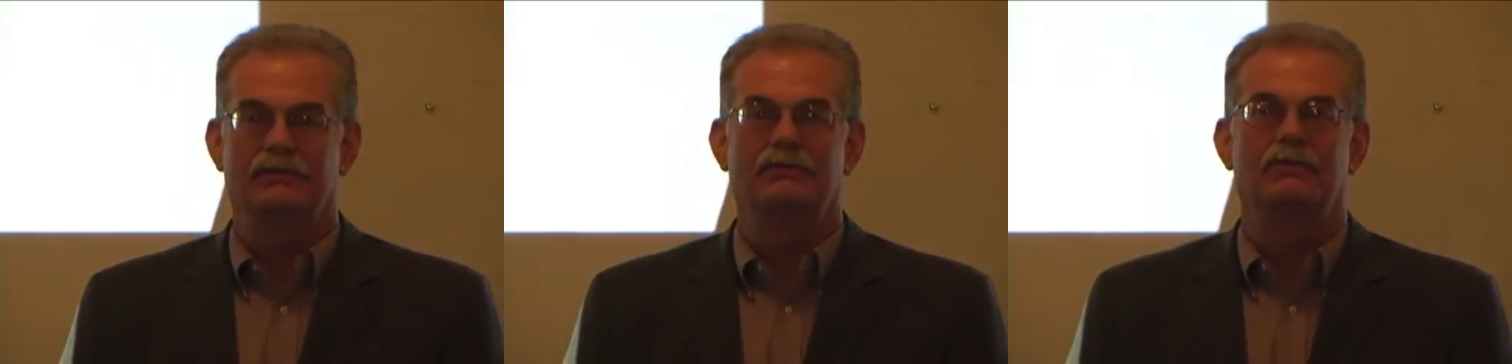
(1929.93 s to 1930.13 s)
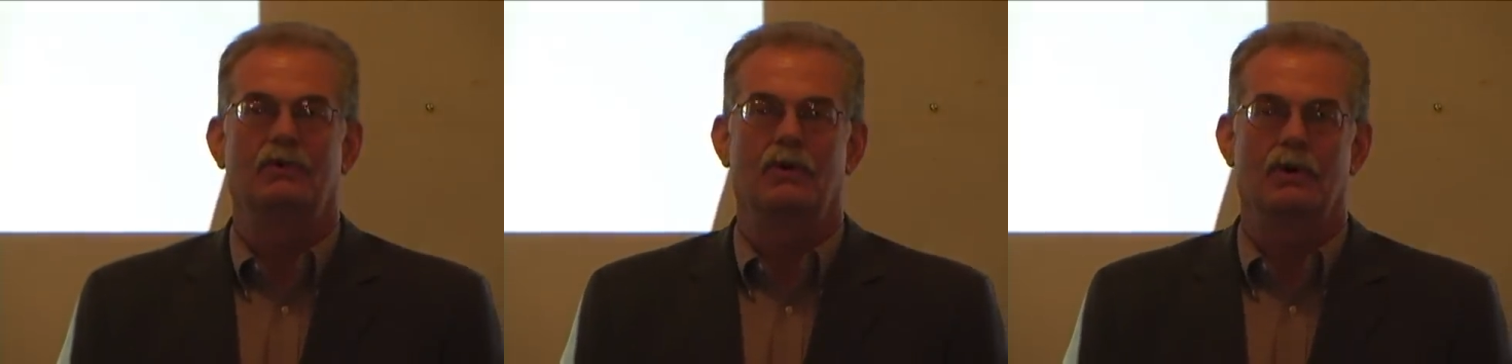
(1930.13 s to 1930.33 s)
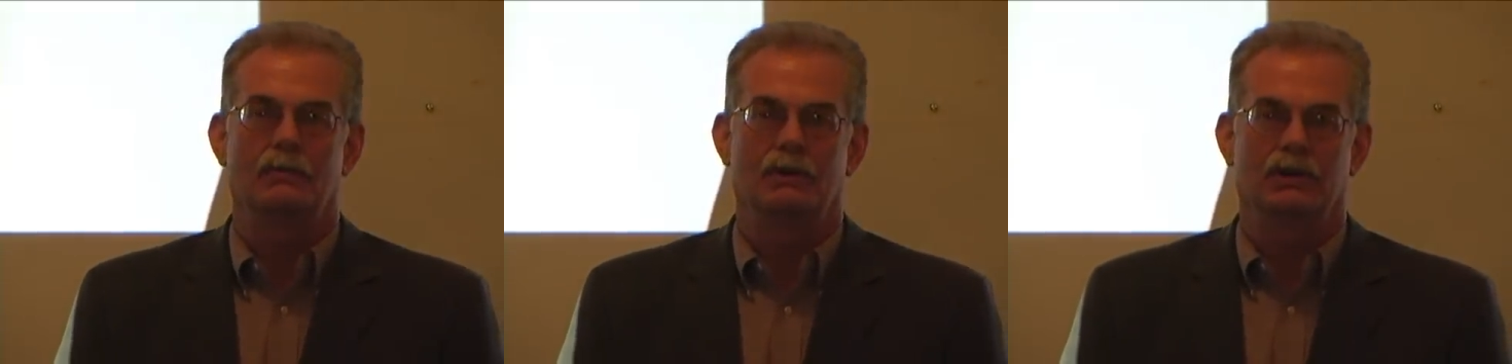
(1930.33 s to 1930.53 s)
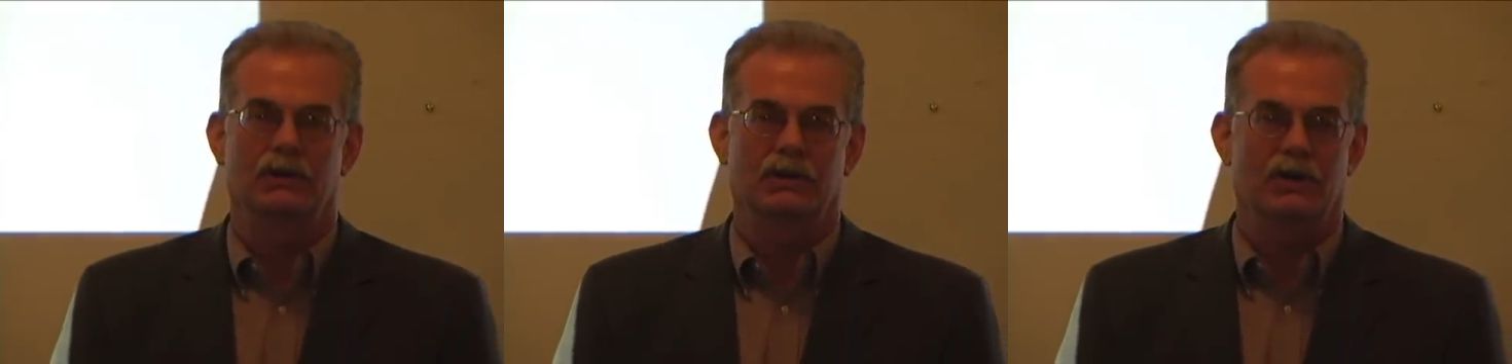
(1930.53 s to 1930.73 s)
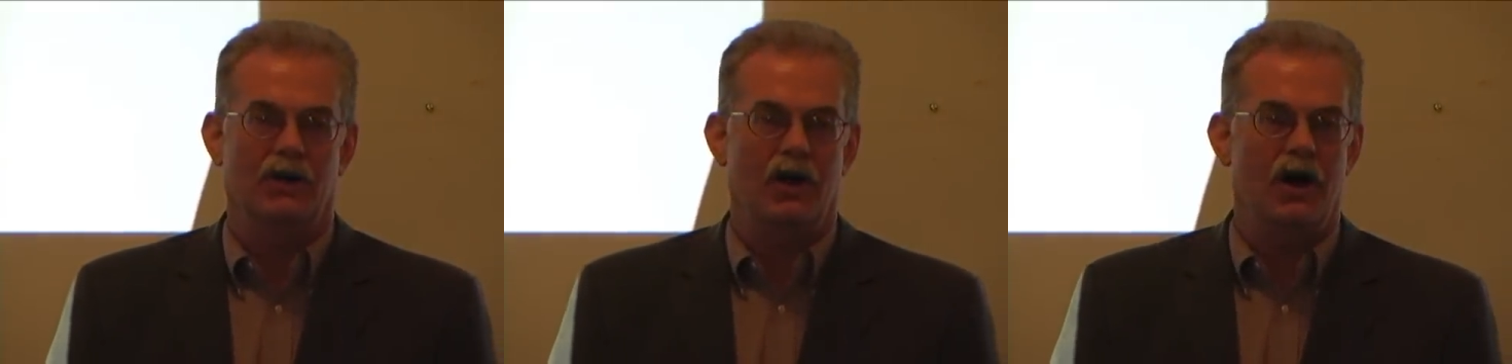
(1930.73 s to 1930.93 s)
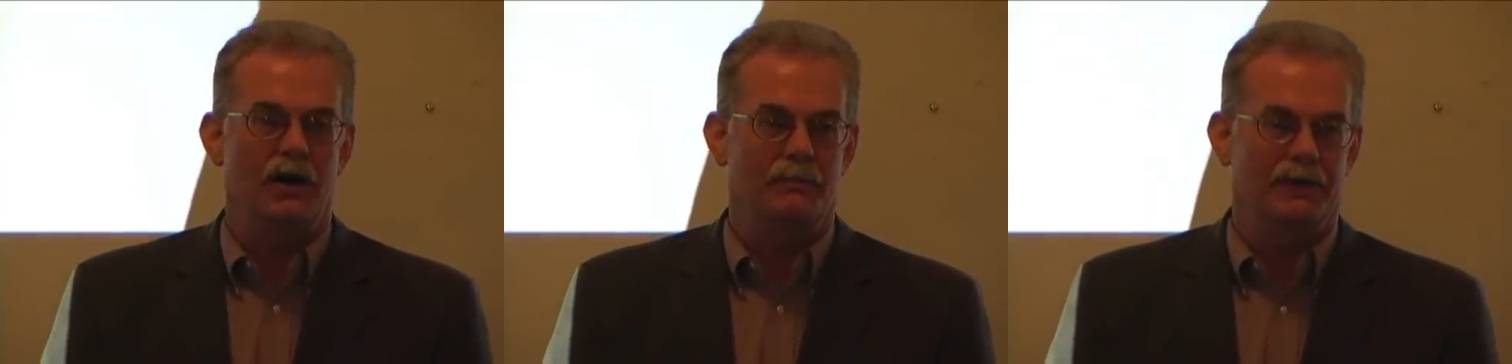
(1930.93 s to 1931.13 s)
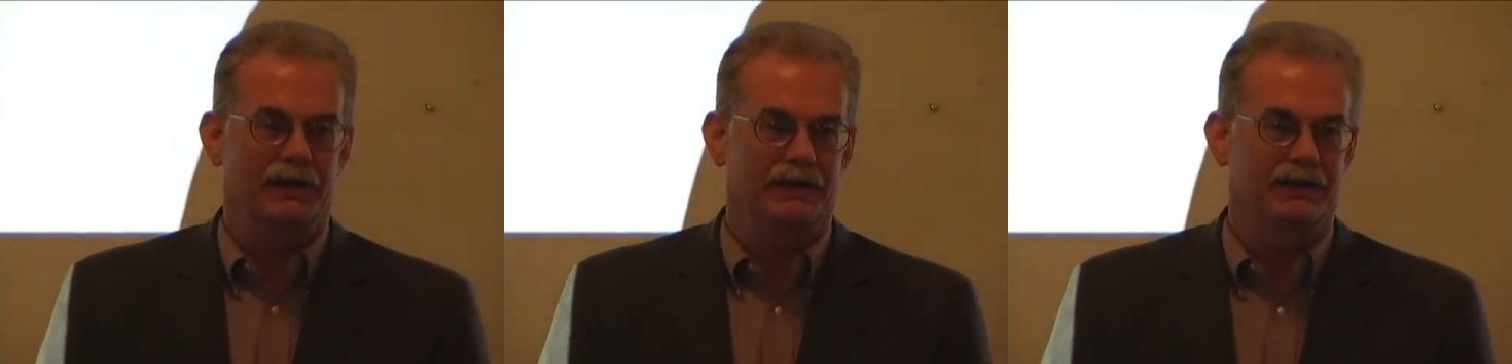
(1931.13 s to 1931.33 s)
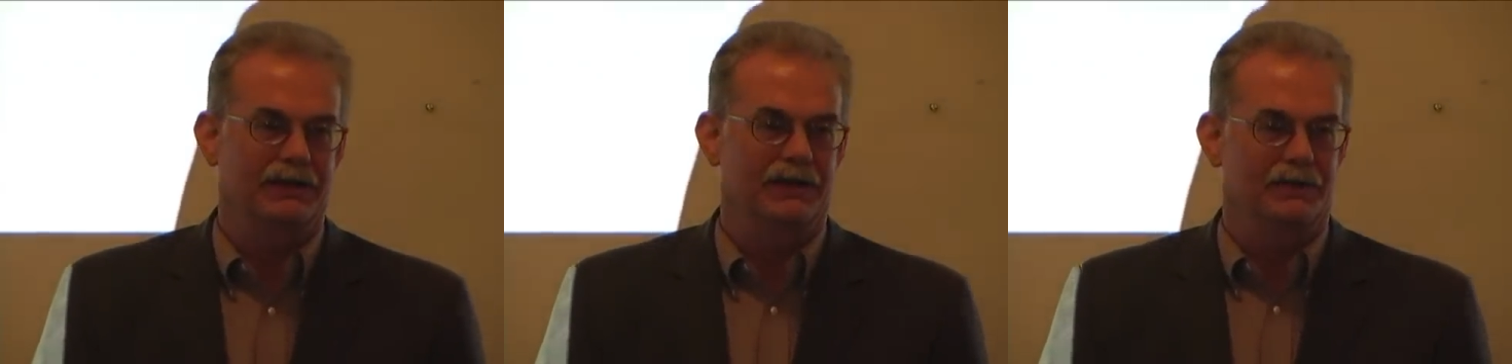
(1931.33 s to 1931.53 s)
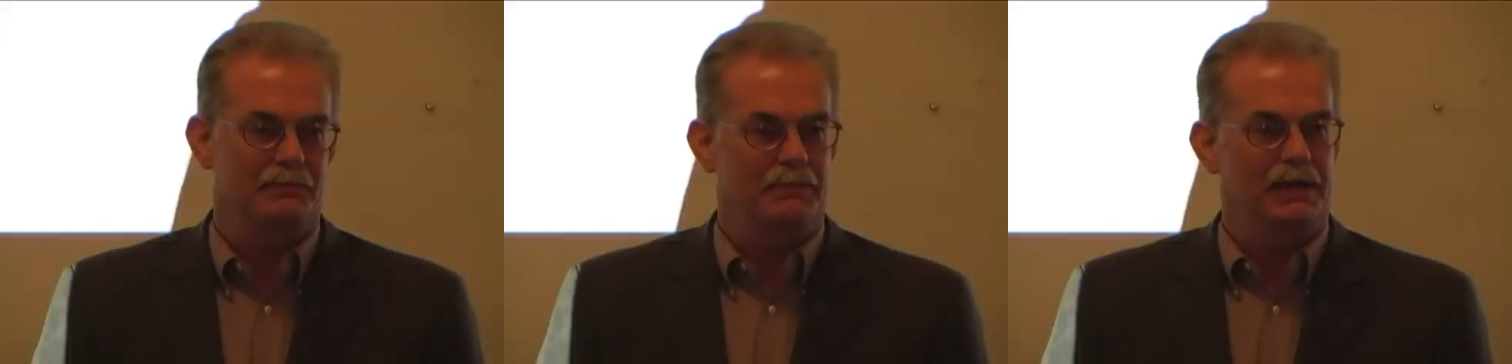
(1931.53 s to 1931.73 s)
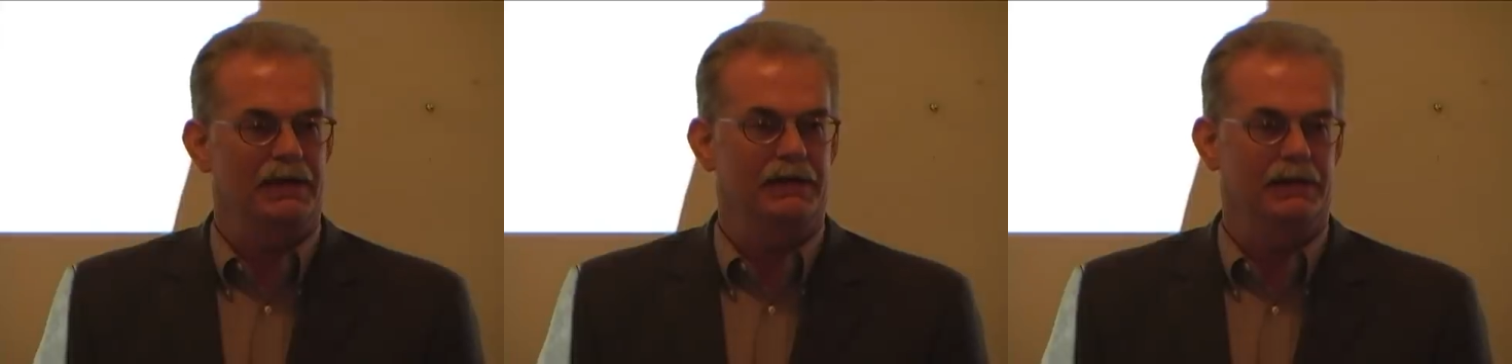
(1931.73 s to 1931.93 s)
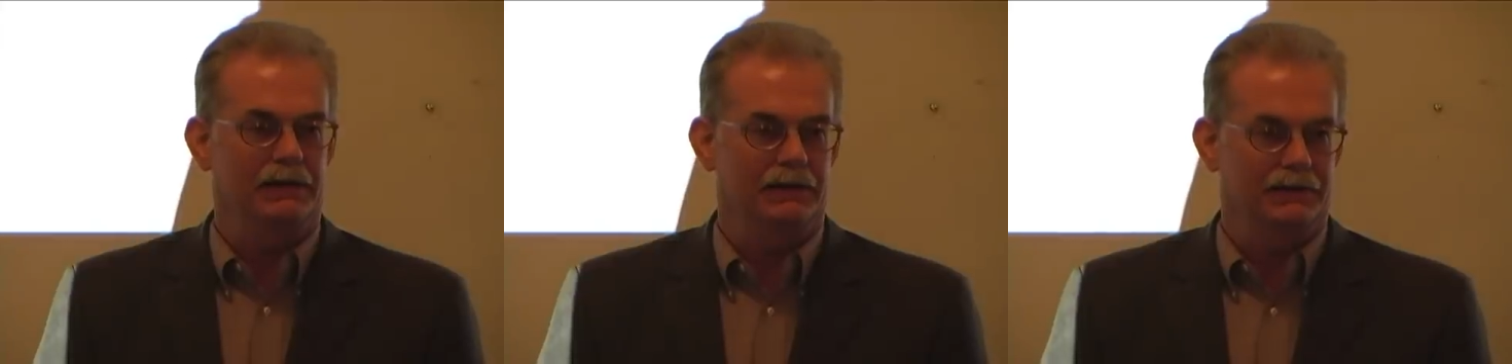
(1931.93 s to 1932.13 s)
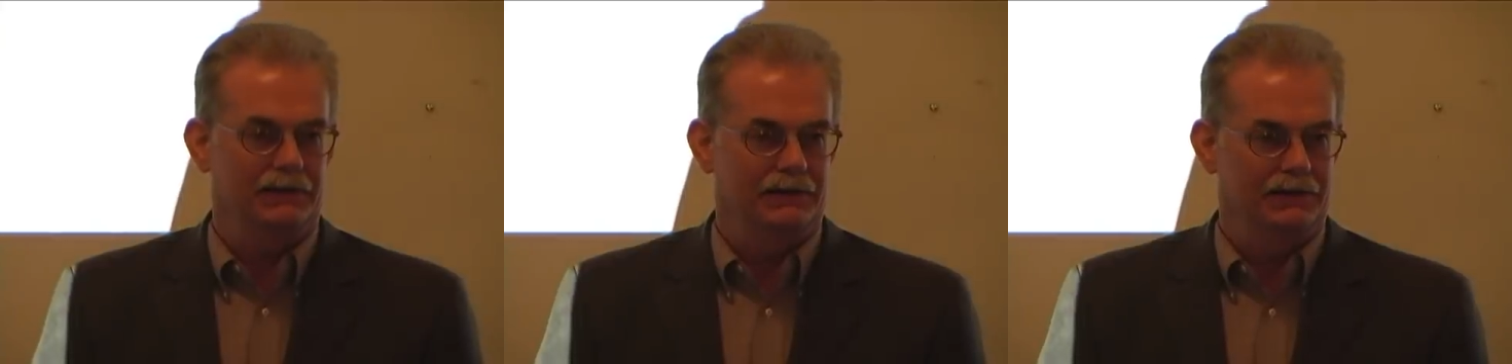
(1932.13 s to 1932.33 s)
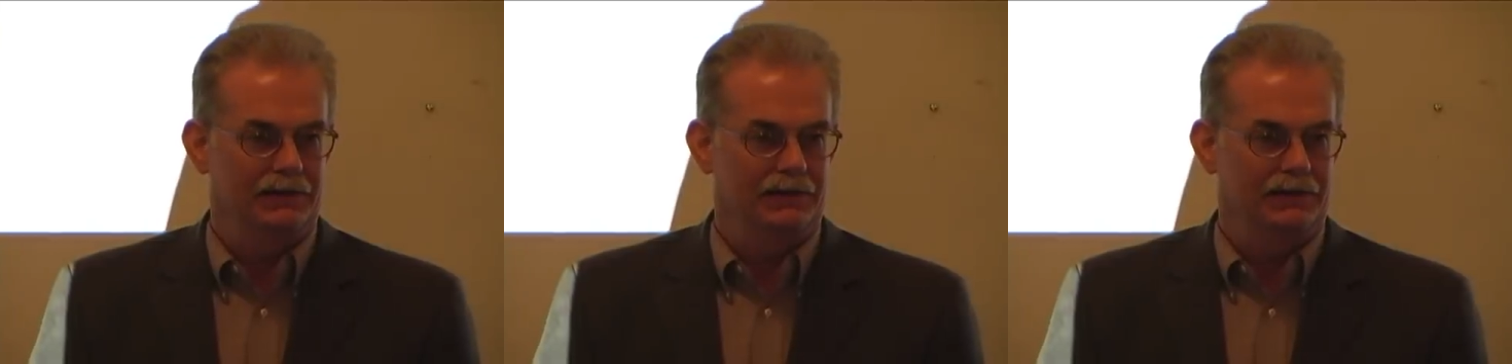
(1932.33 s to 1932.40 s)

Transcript: formal comment and appeal